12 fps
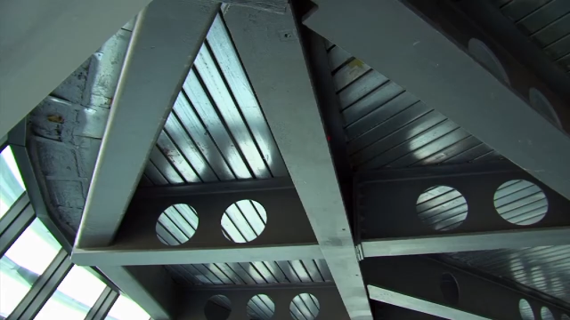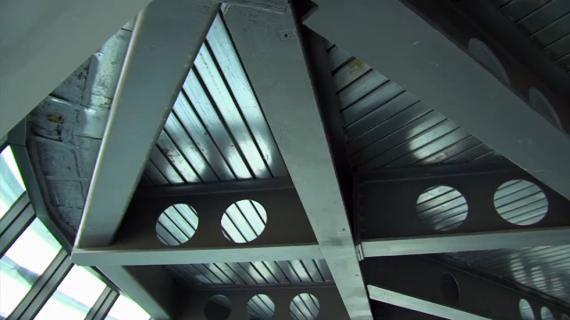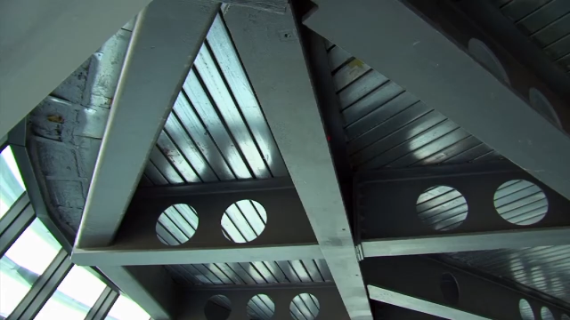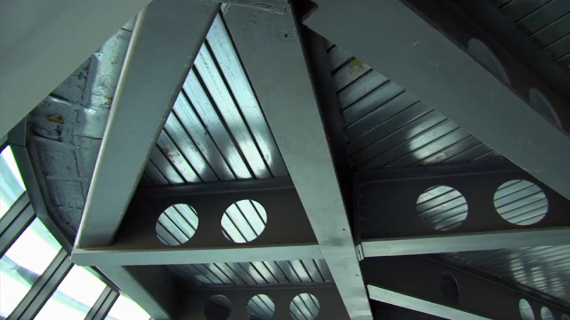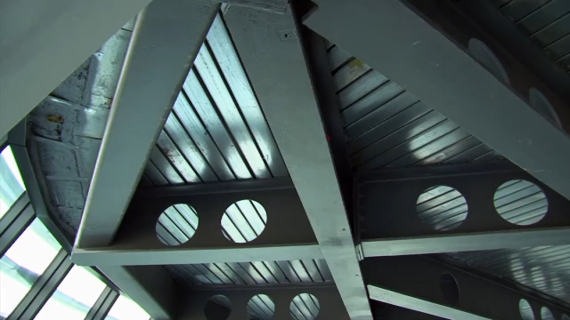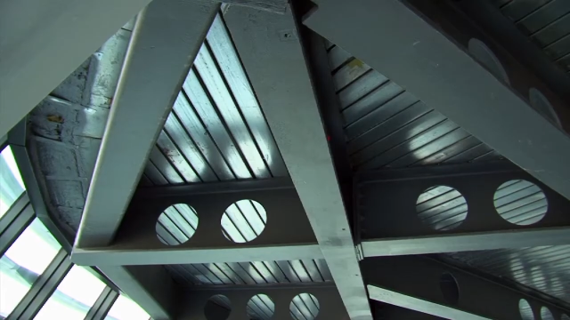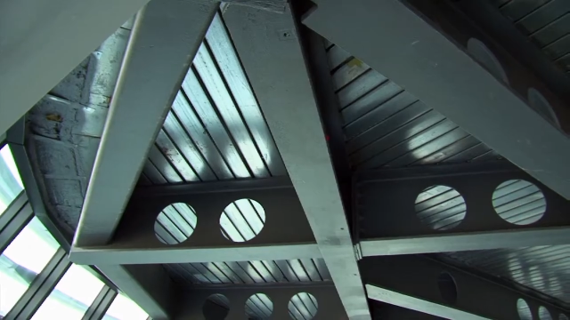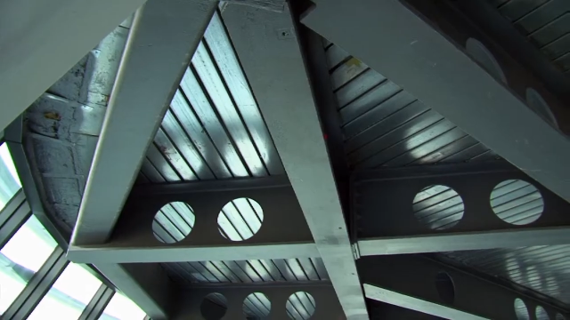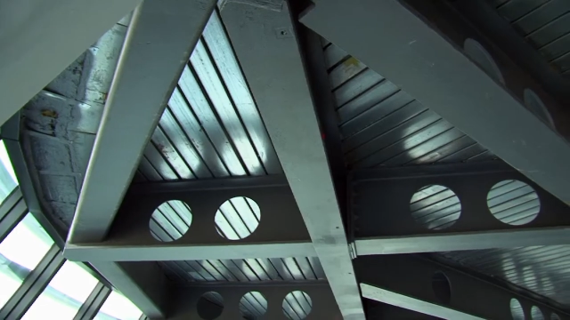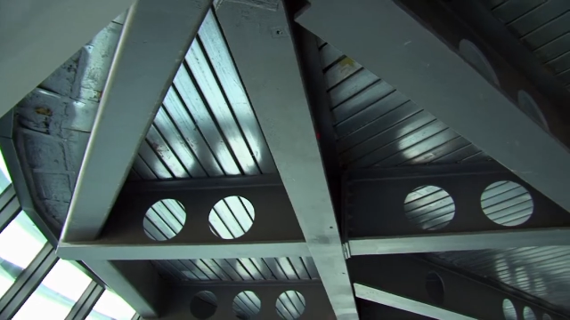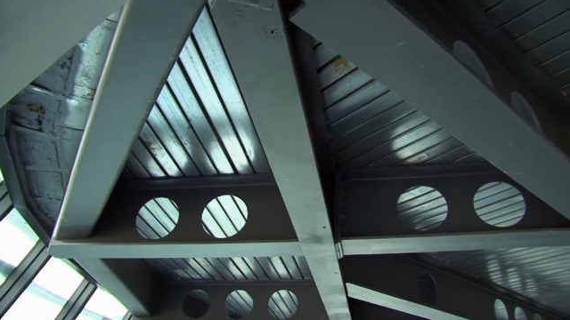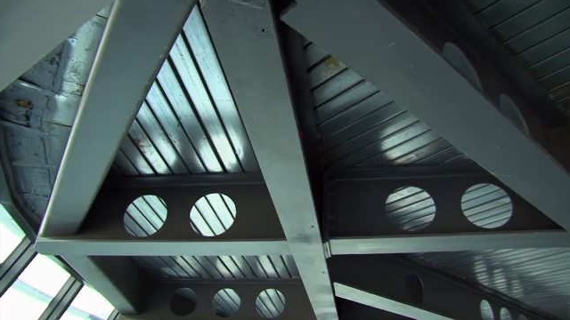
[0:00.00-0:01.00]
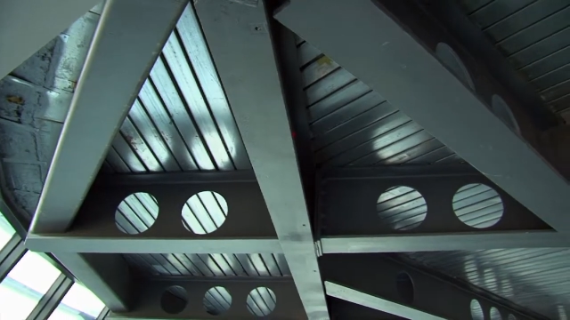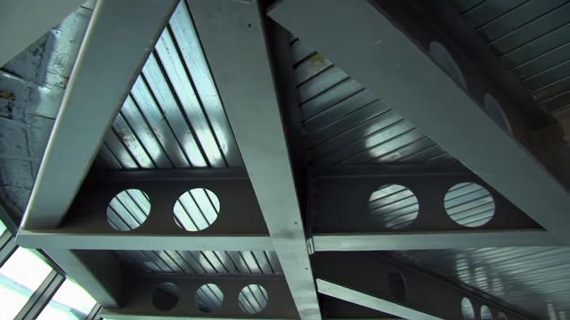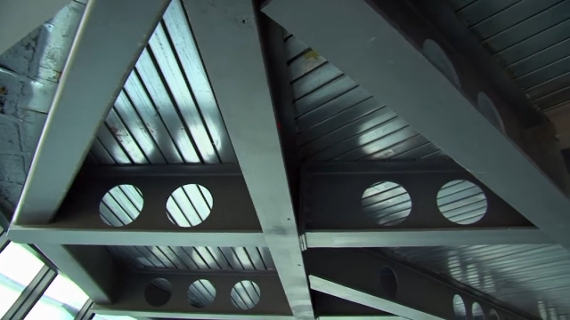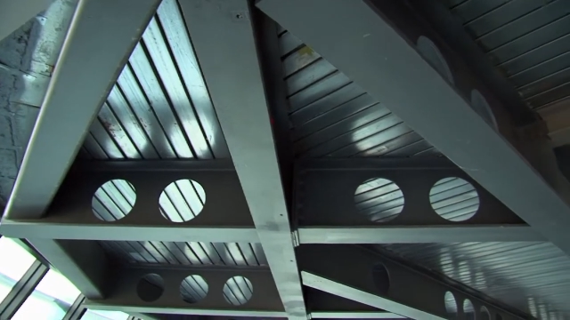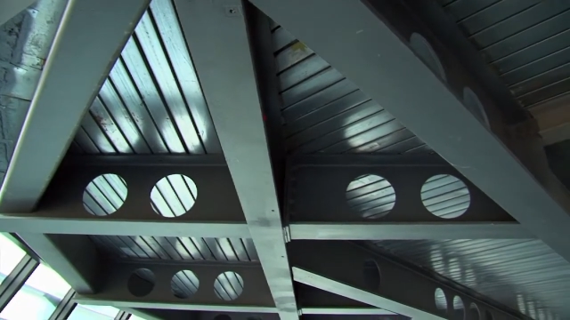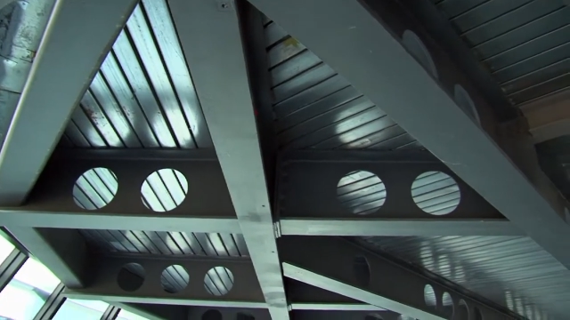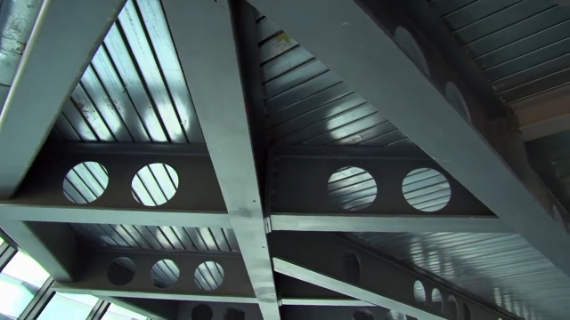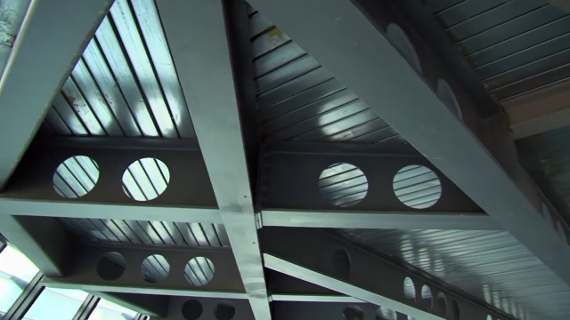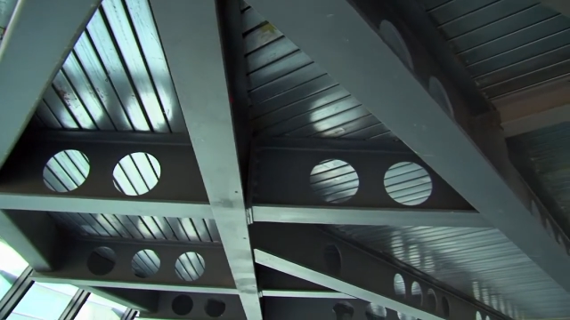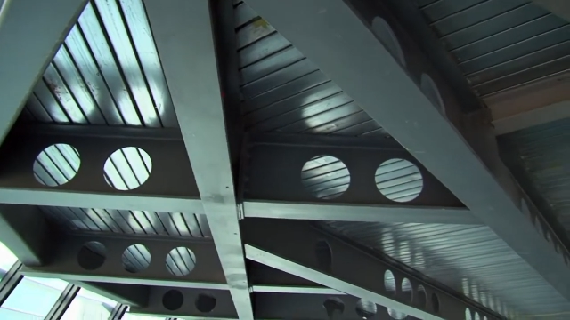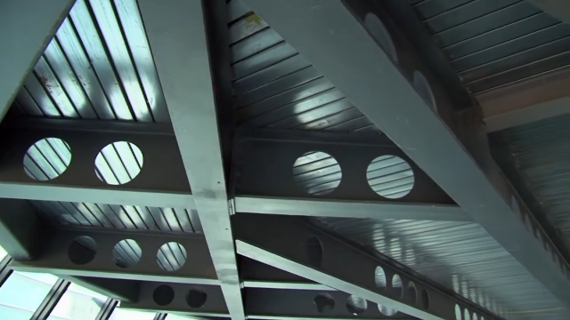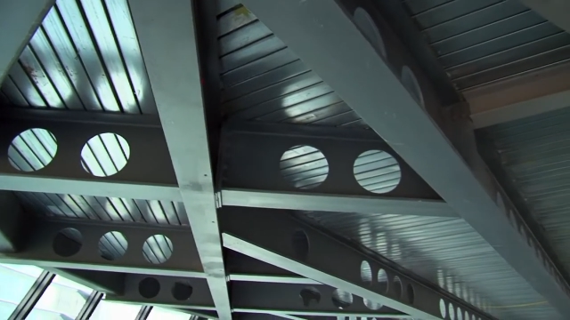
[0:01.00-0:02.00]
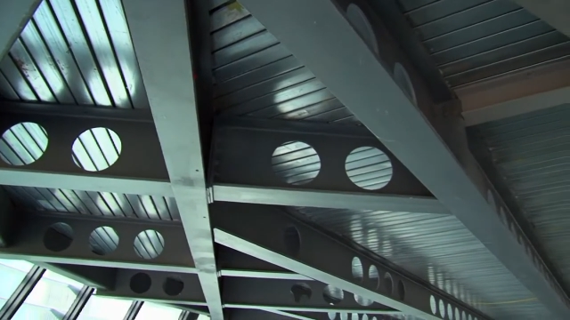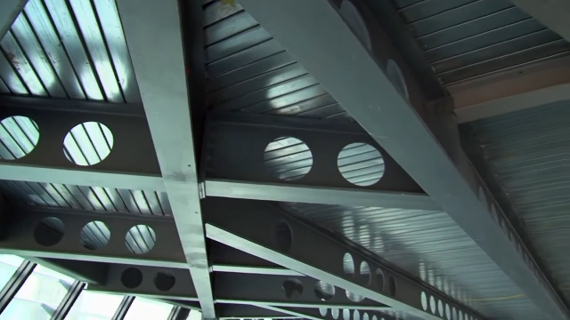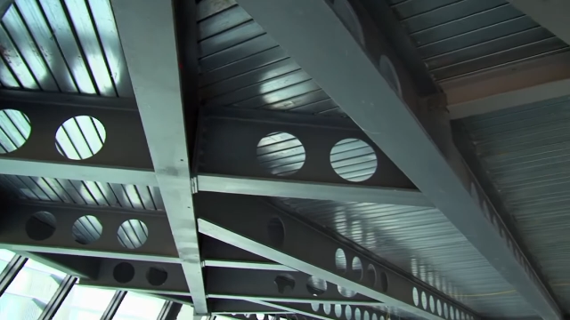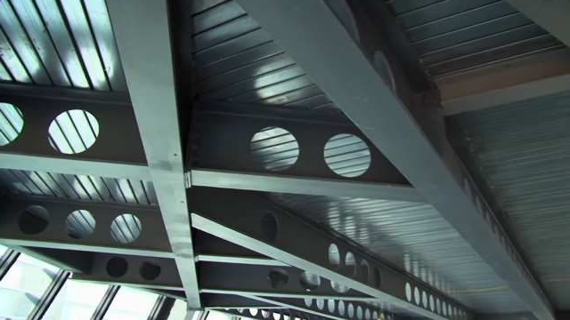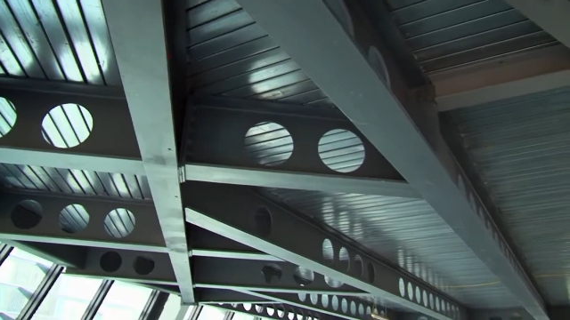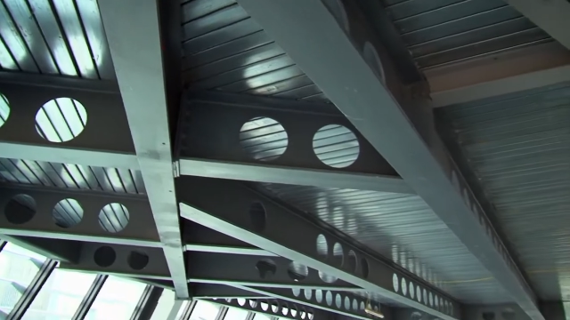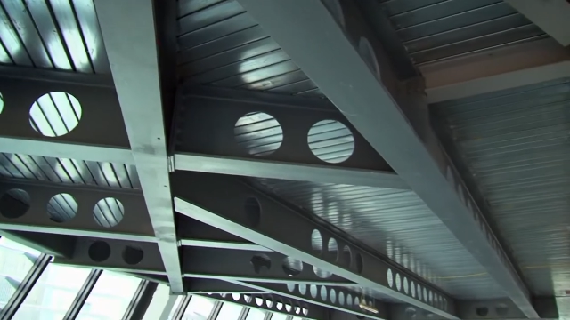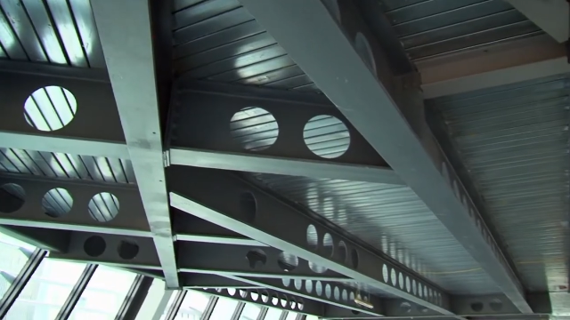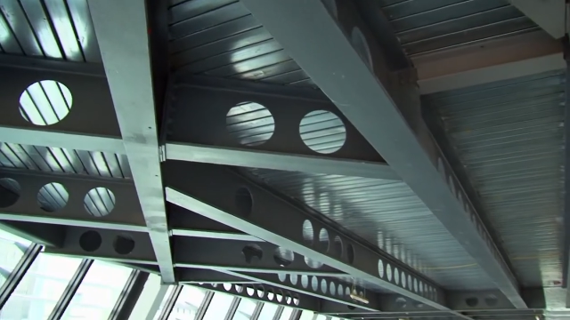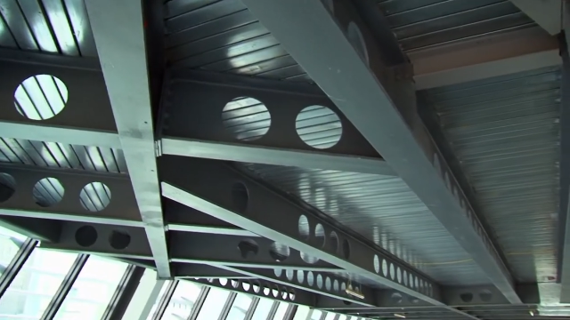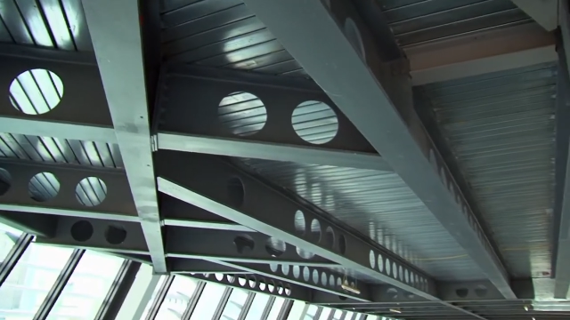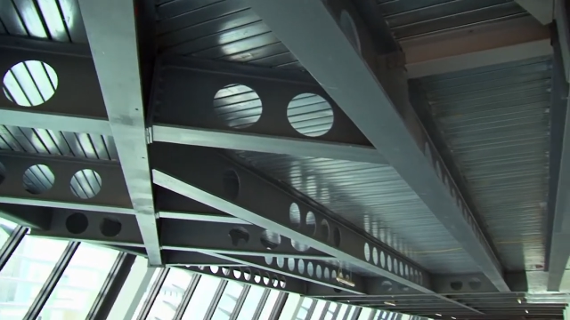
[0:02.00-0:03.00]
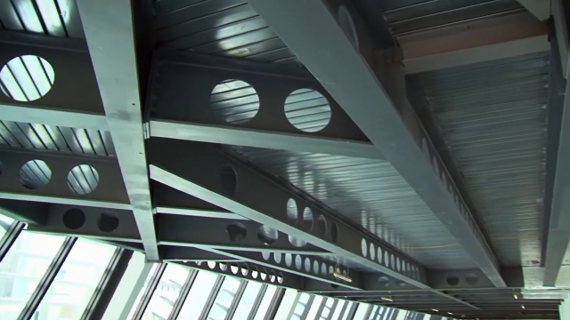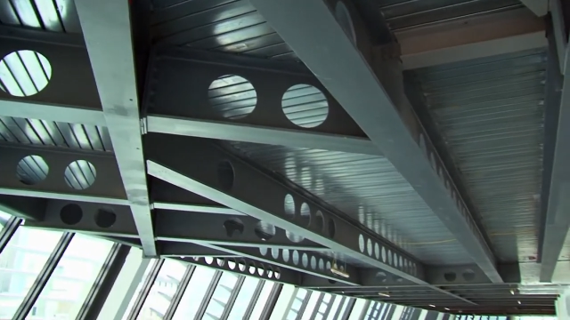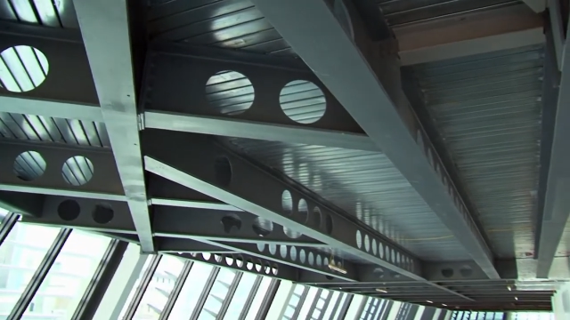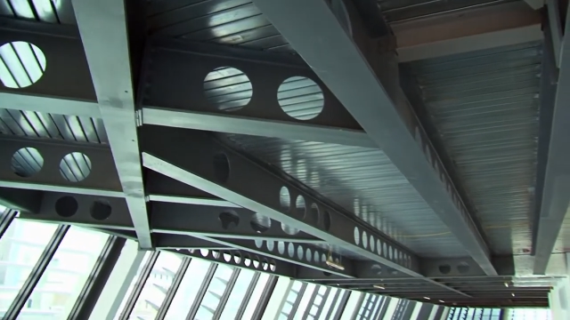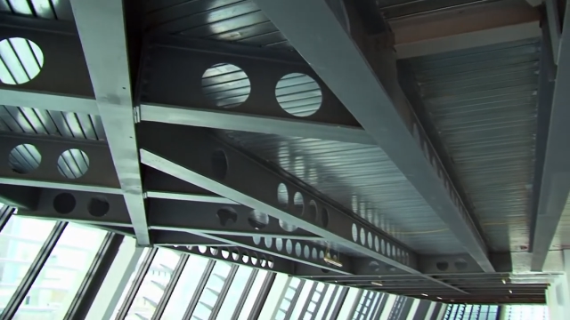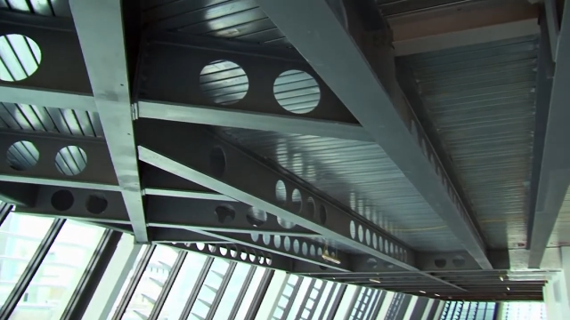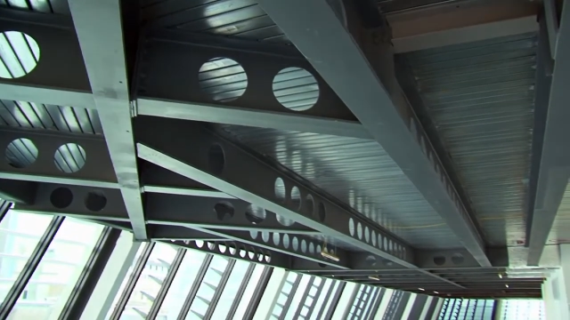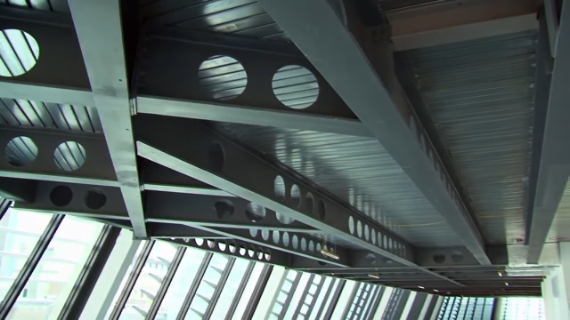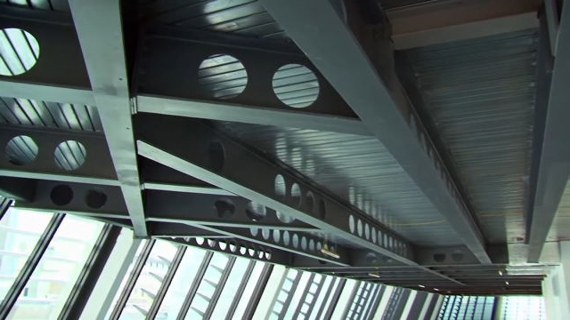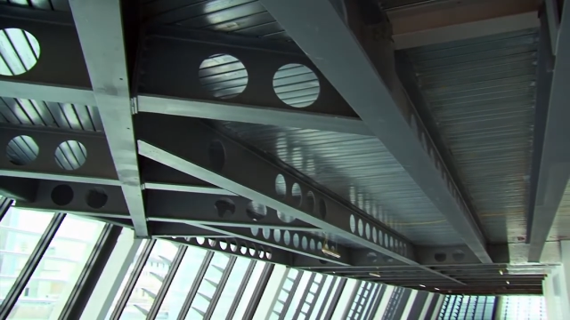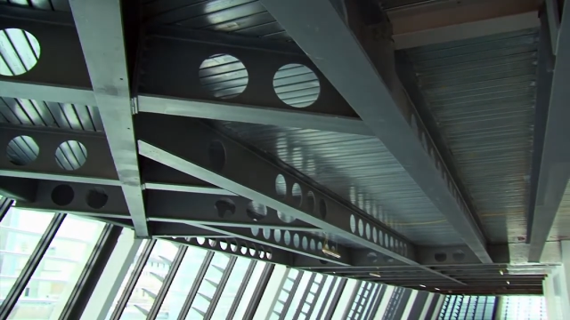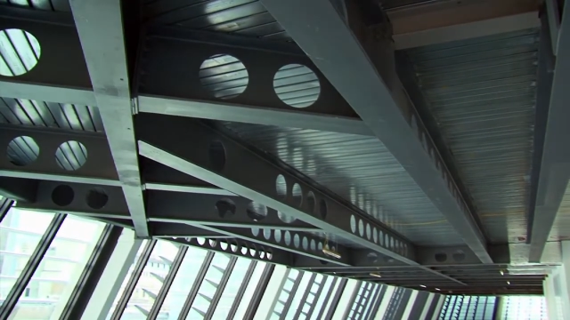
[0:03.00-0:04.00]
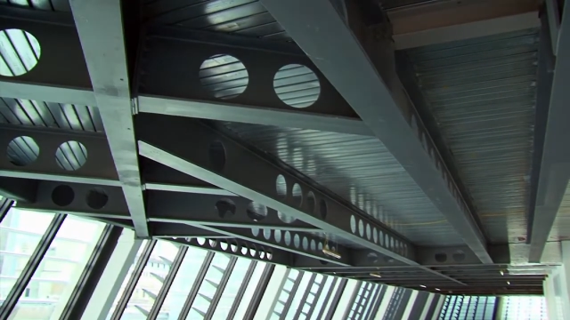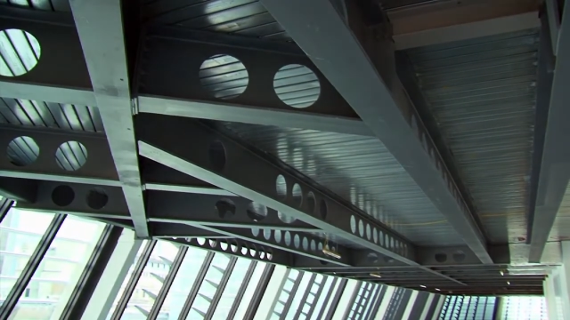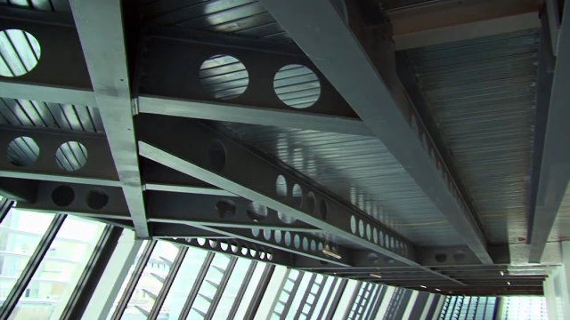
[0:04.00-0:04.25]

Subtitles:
(no speaker visible)